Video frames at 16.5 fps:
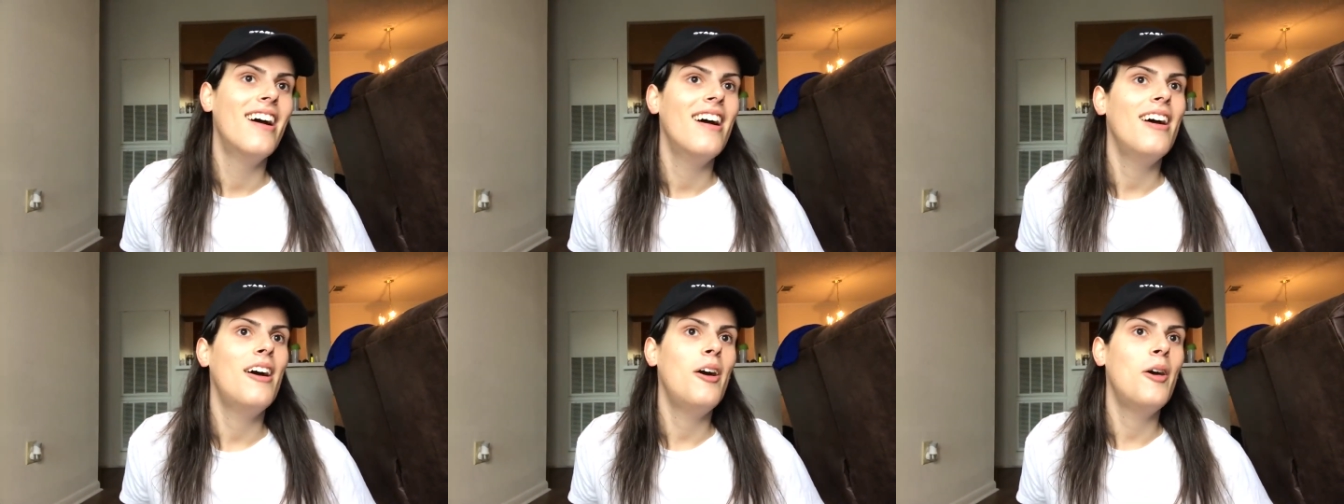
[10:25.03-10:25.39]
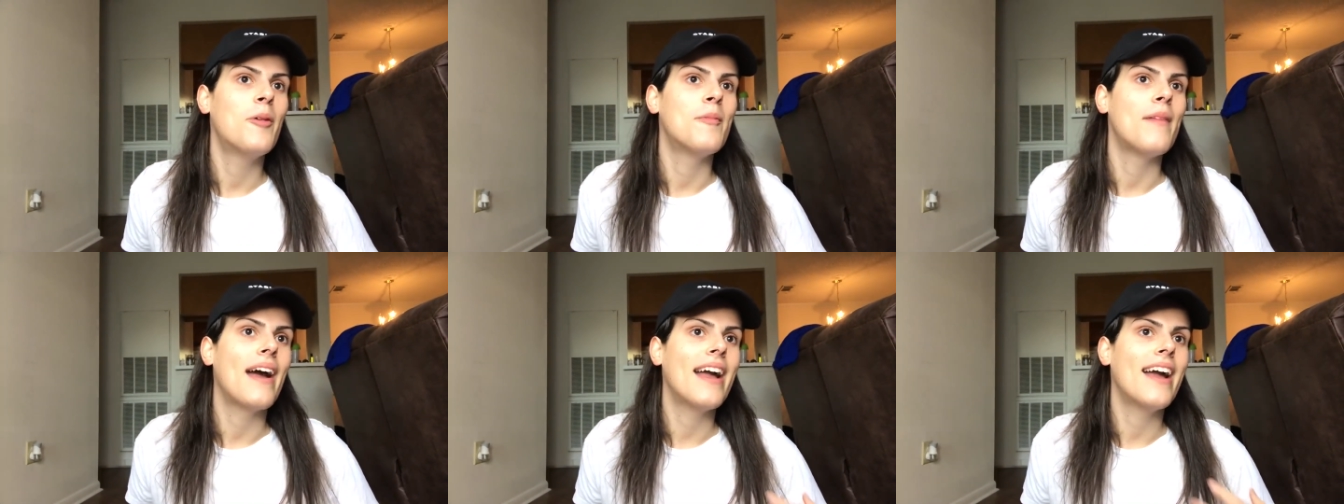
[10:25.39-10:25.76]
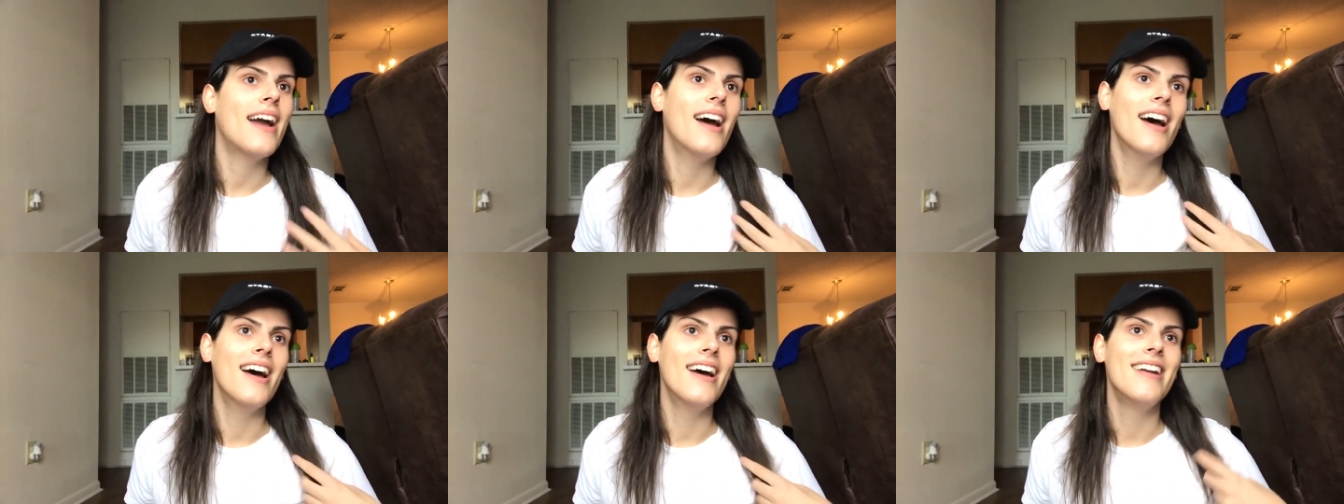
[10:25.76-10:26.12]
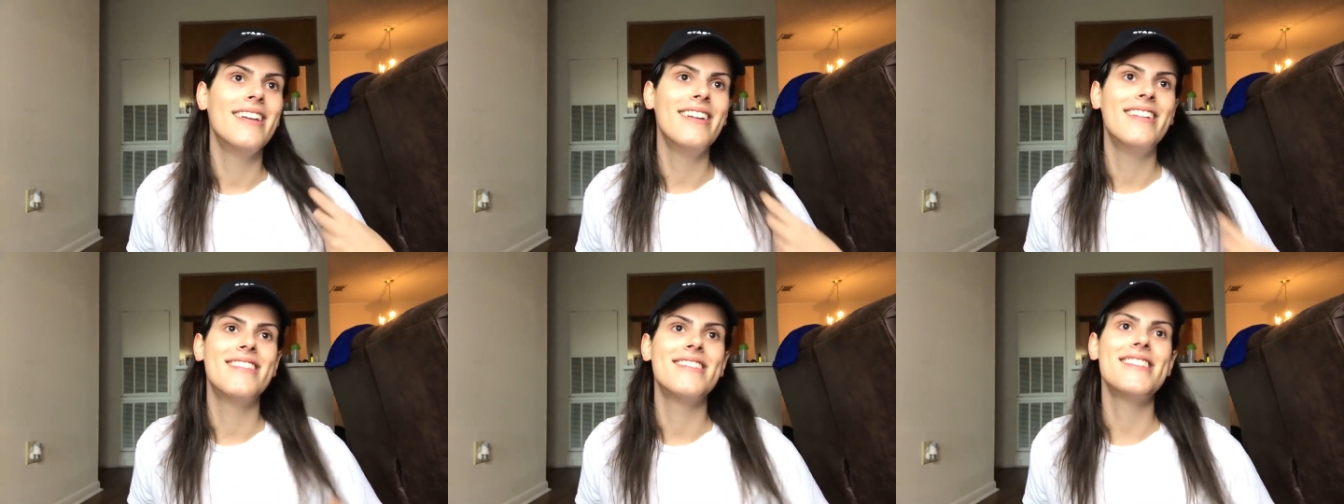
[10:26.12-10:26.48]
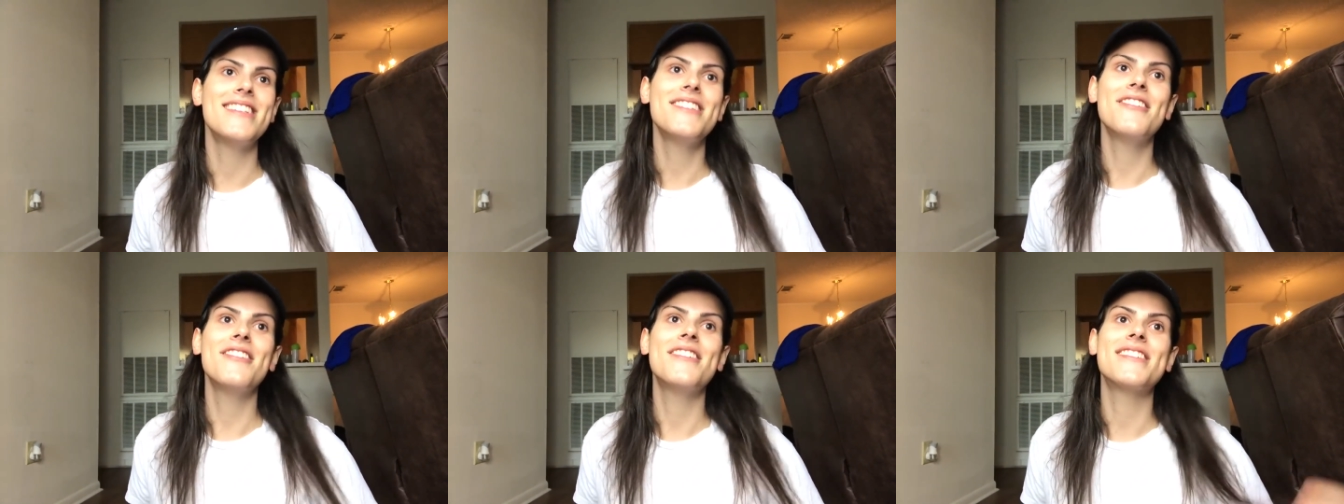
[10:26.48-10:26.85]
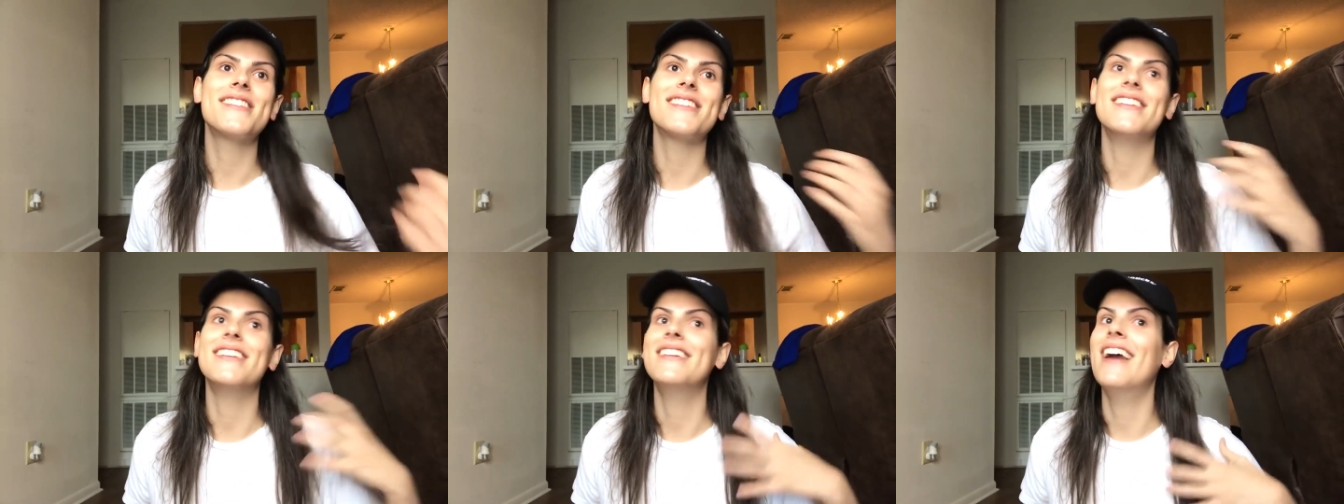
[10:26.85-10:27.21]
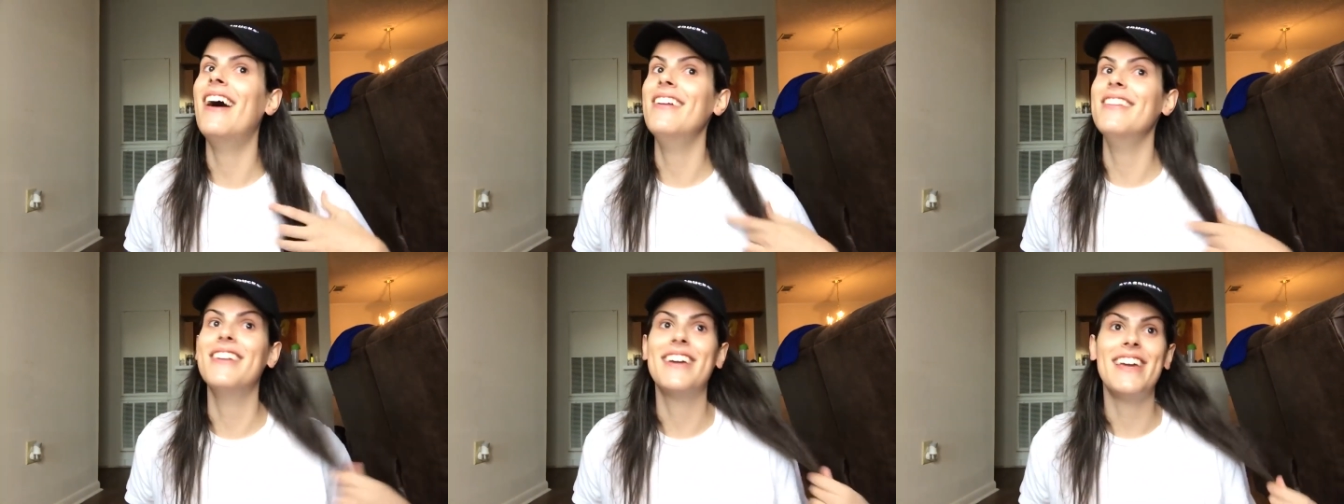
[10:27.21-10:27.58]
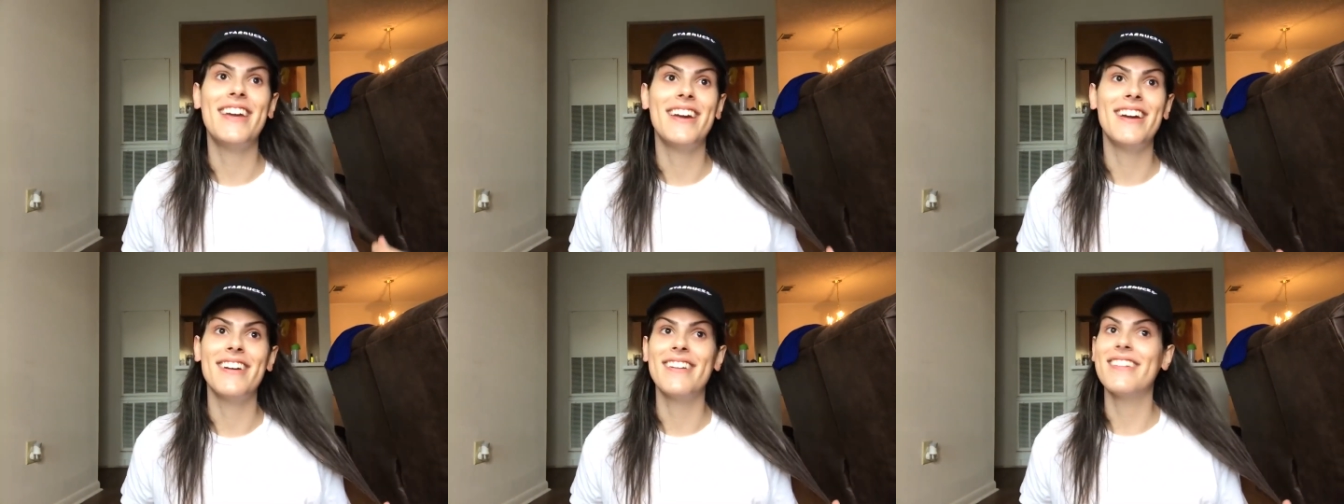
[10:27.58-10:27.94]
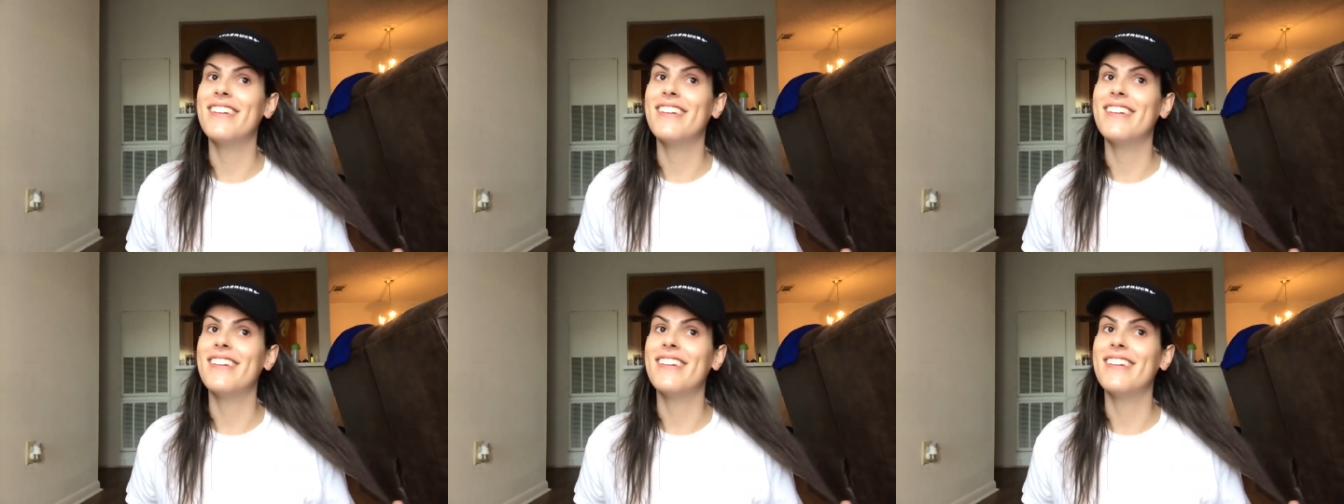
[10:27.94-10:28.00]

oh my God. Sister is not looking,